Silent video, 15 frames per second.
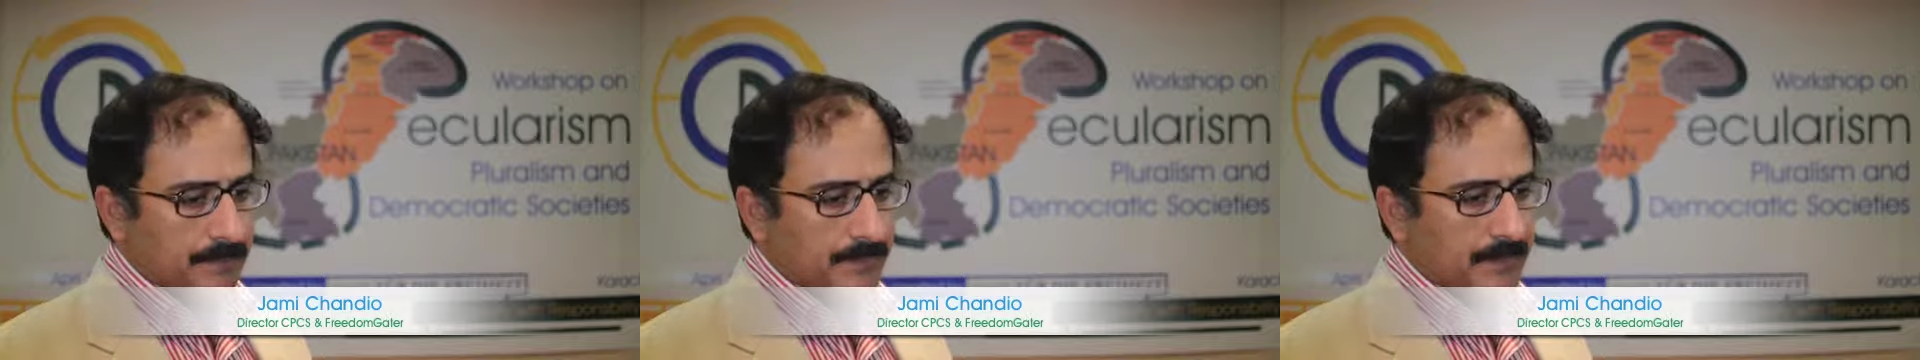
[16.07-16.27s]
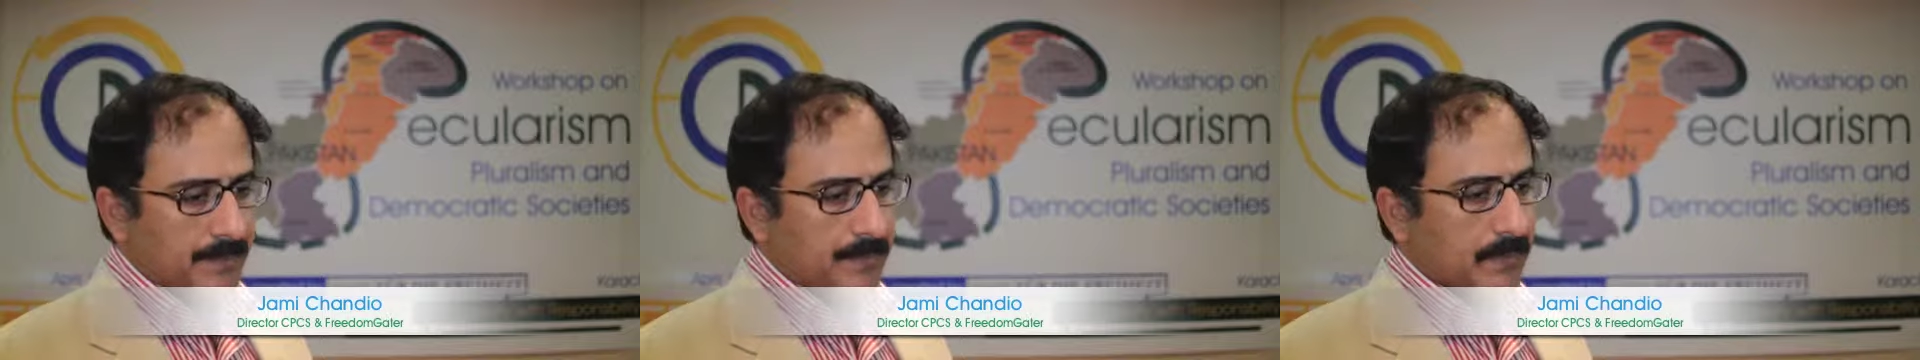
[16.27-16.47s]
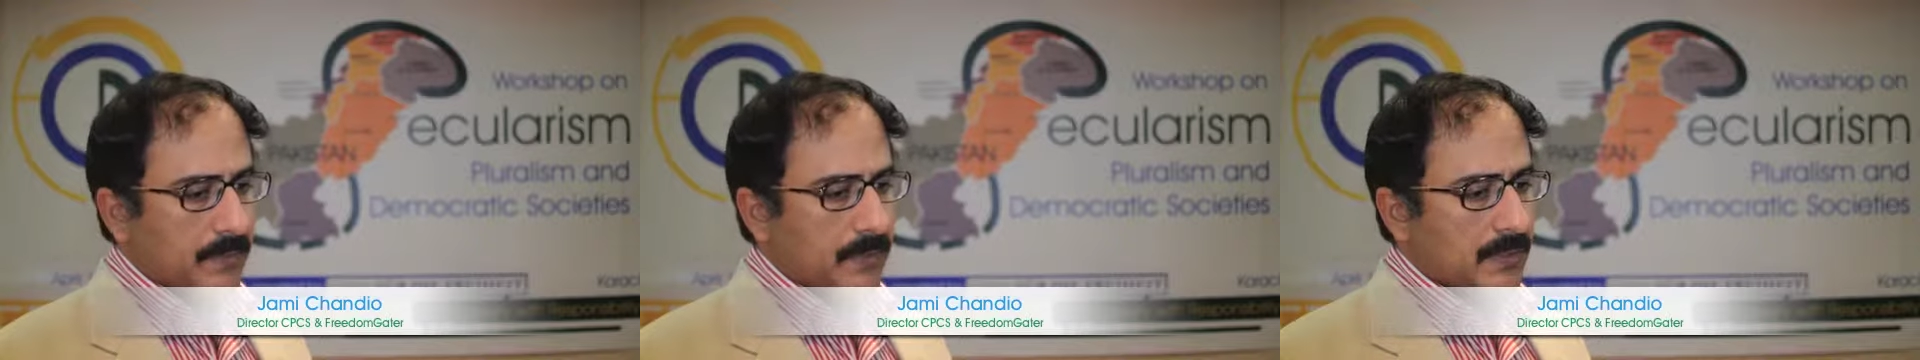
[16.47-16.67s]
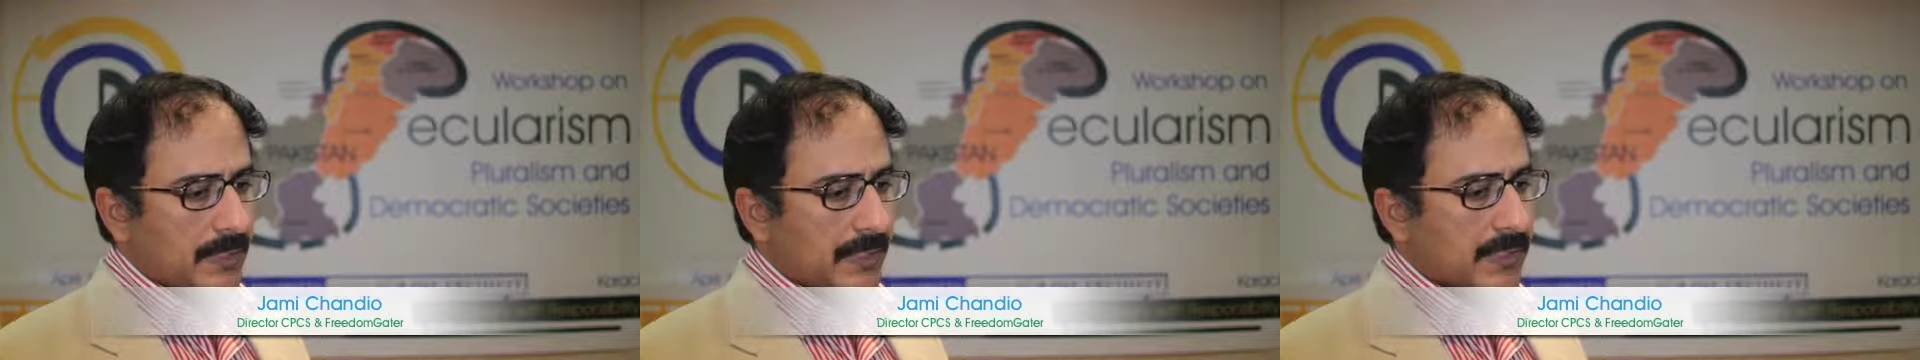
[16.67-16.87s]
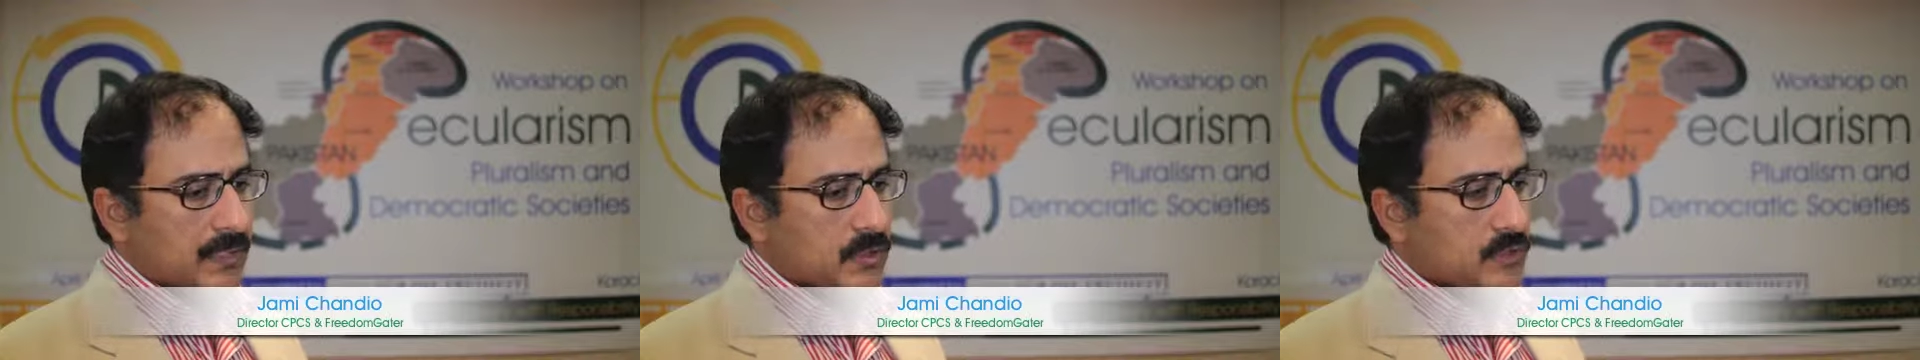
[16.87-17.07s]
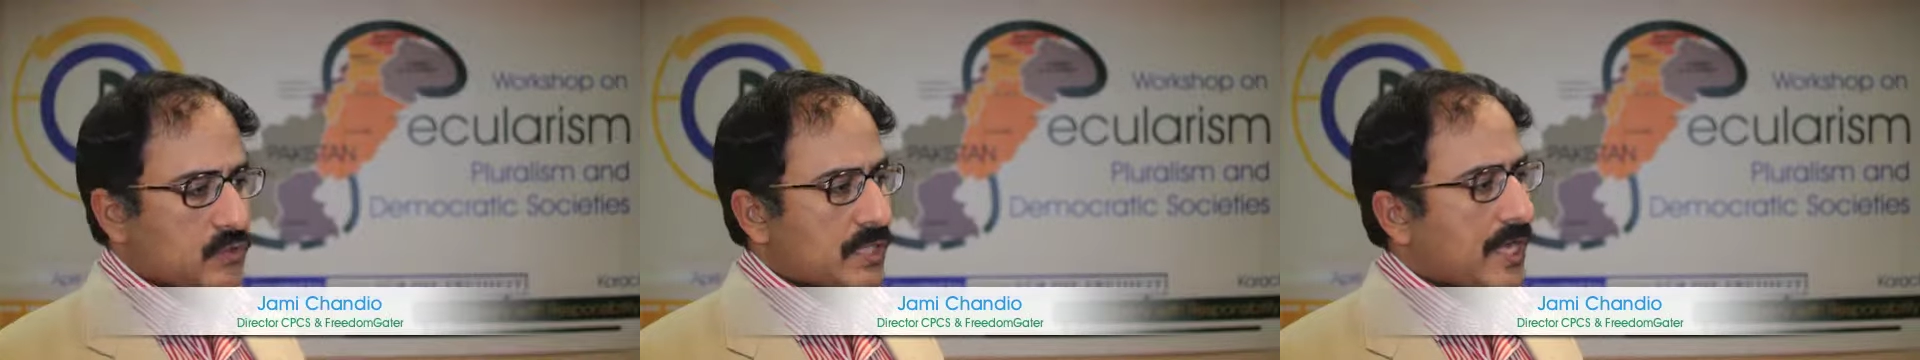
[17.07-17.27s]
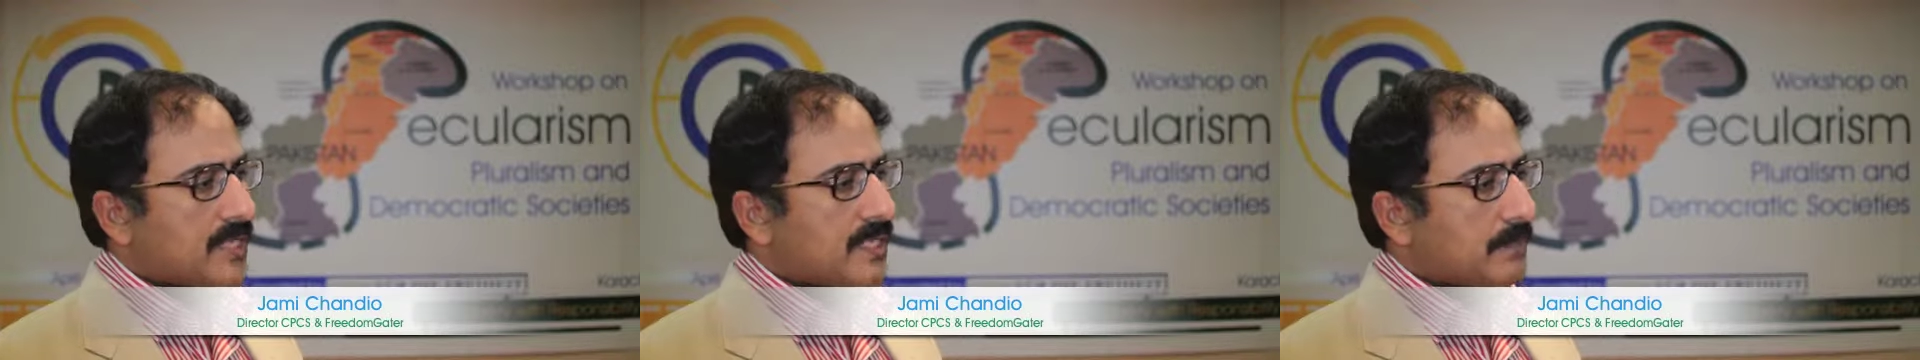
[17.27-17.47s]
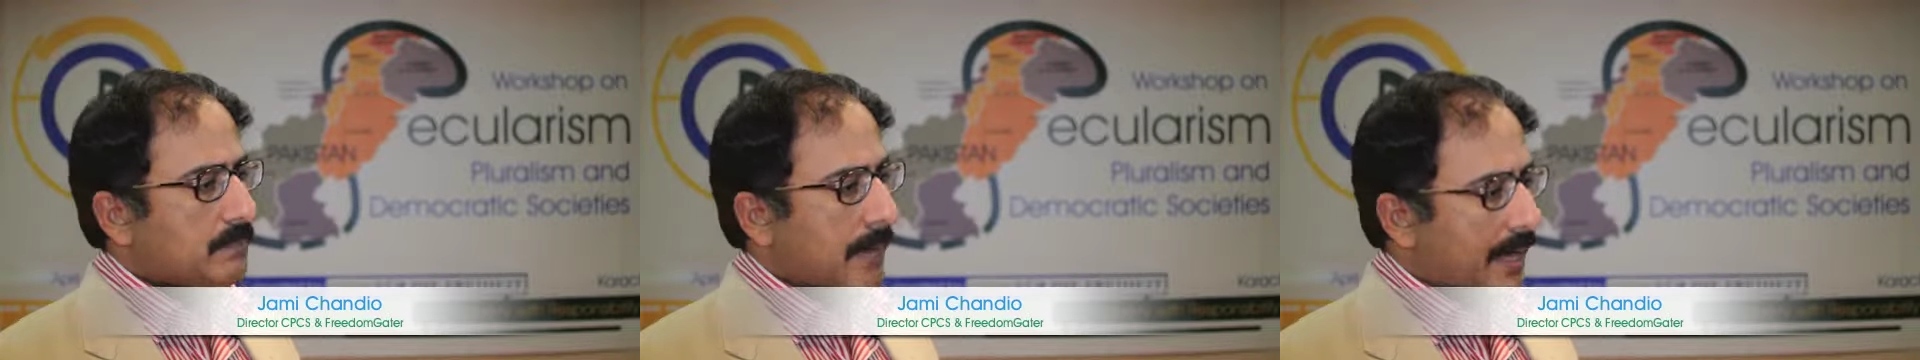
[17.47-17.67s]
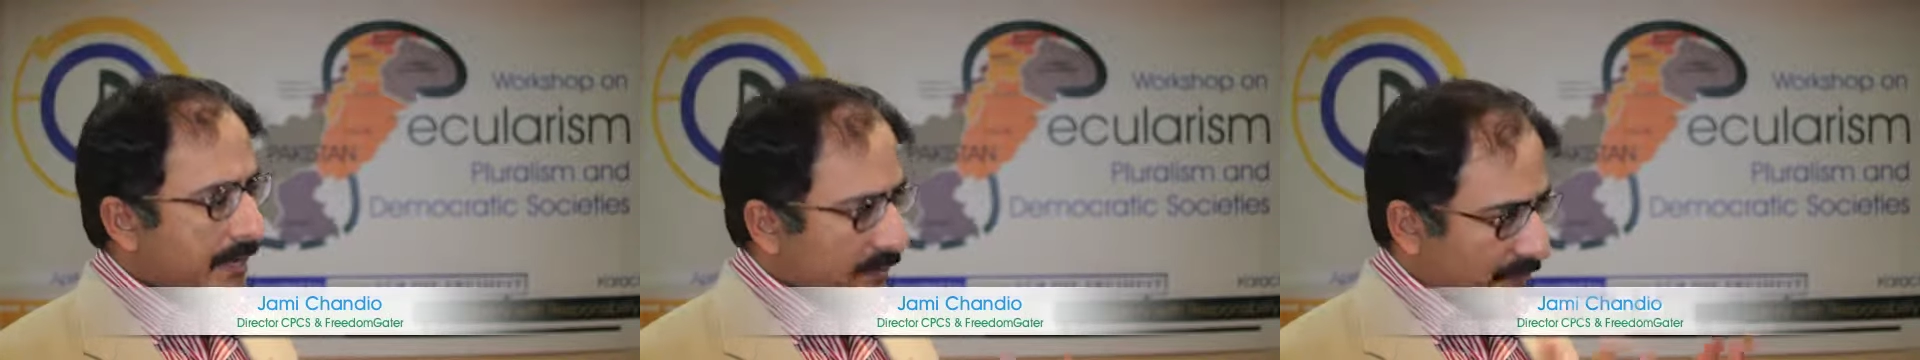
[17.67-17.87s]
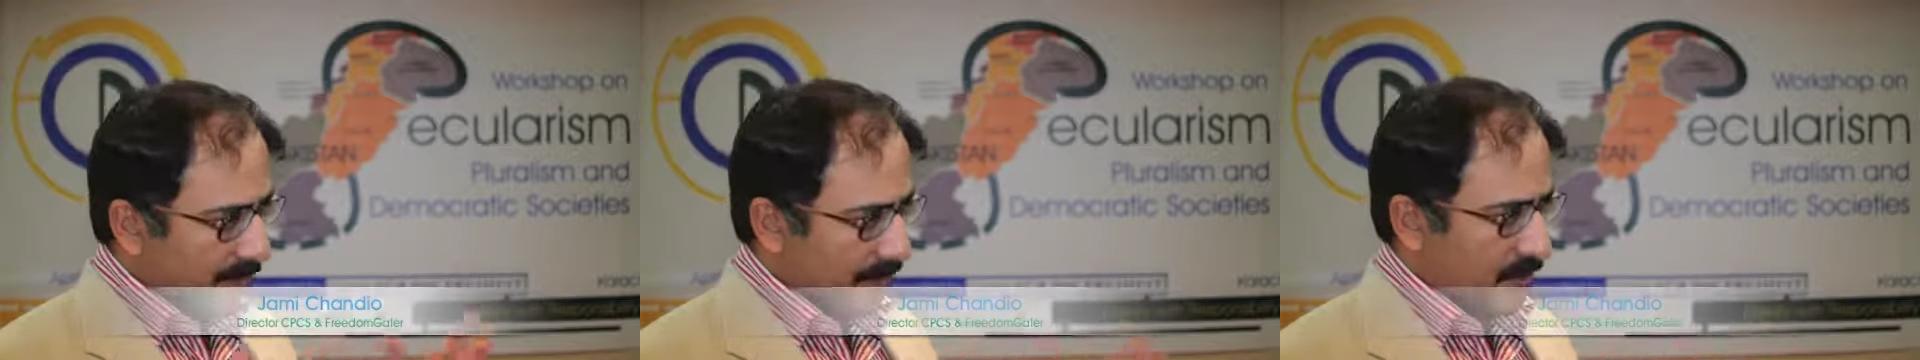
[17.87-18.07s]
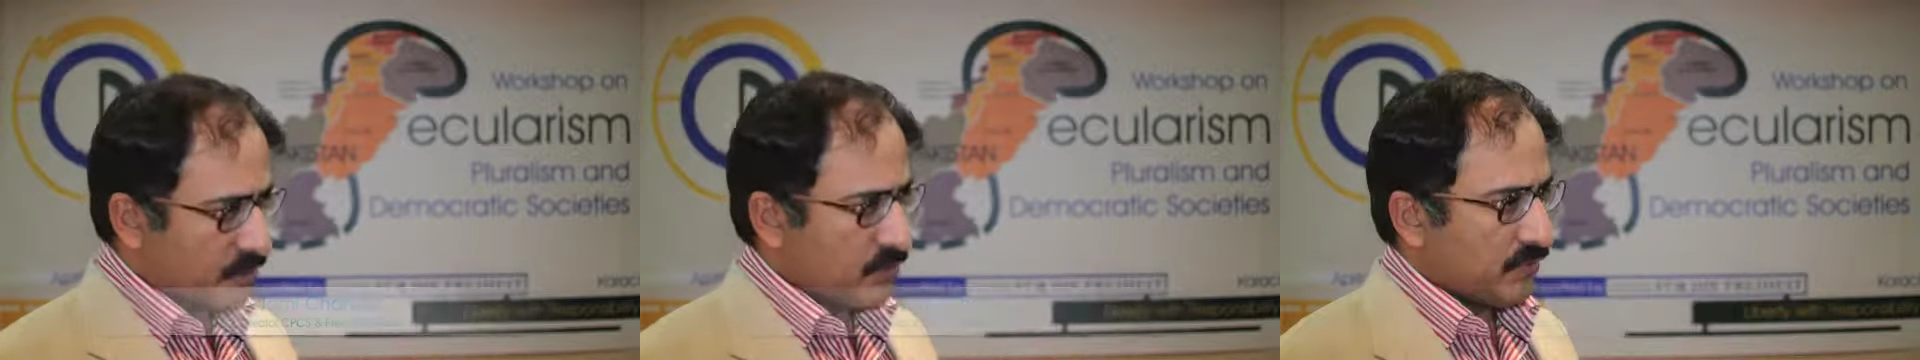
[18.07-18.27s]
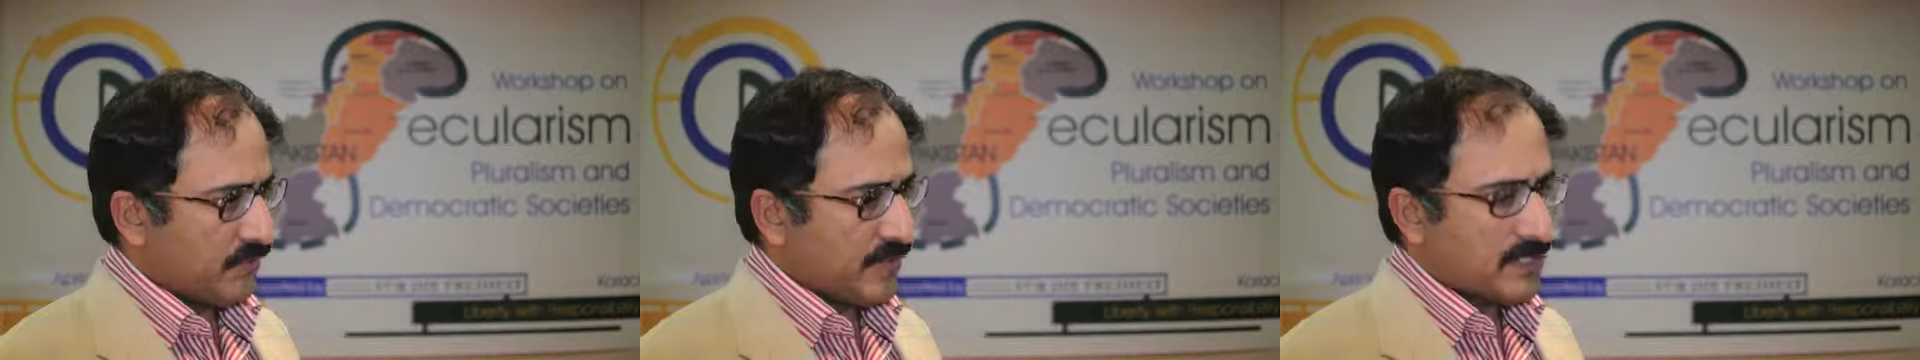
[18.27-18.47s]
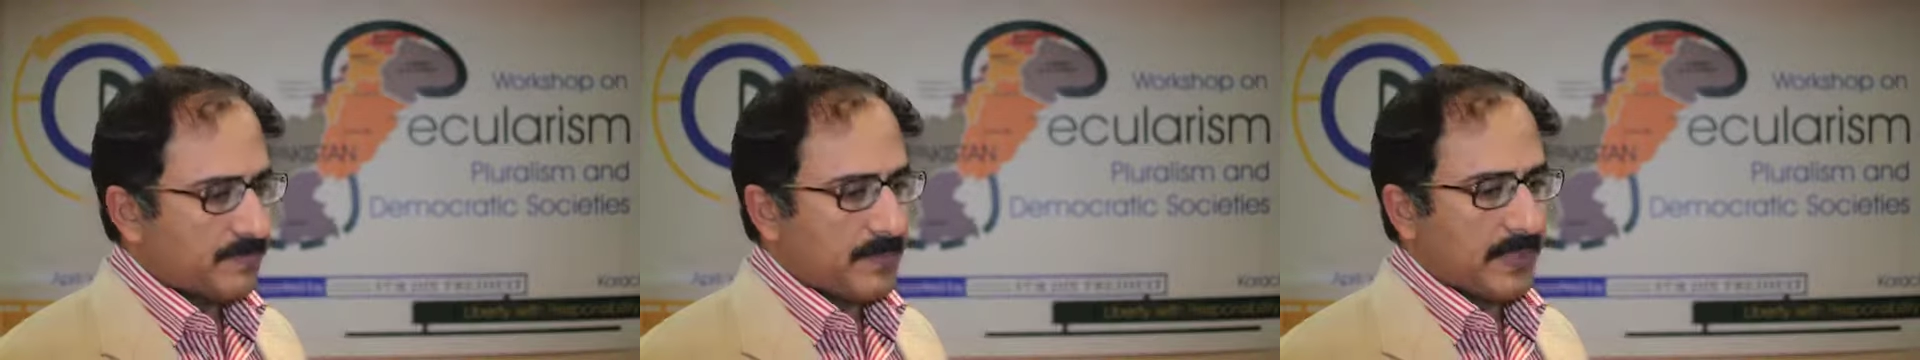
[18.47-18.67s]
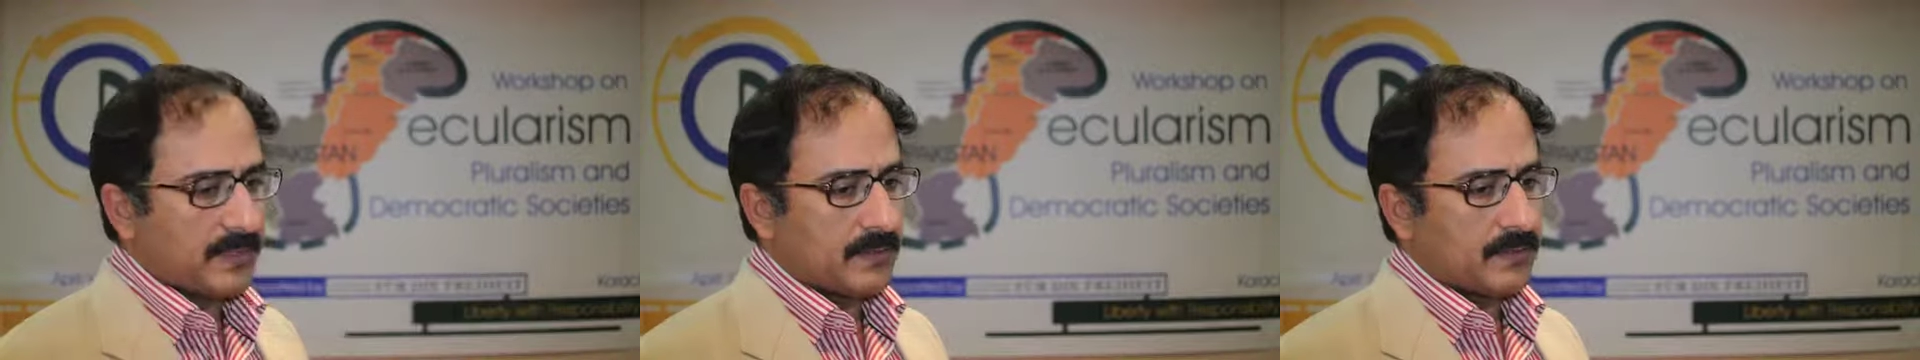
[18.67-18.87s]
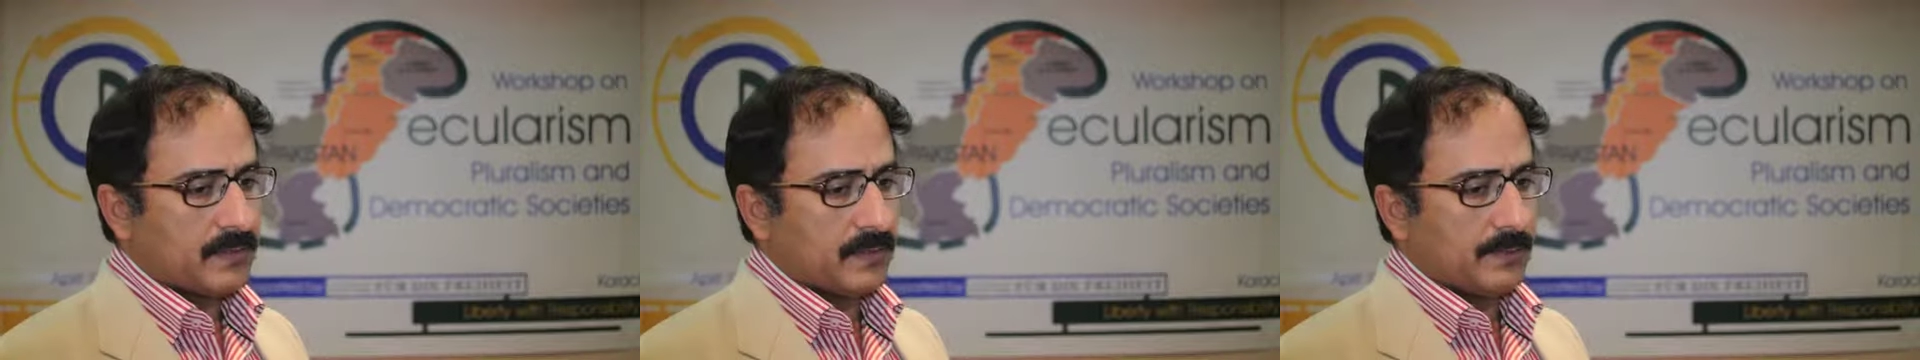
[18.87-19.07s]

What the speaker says: People and society by and large respect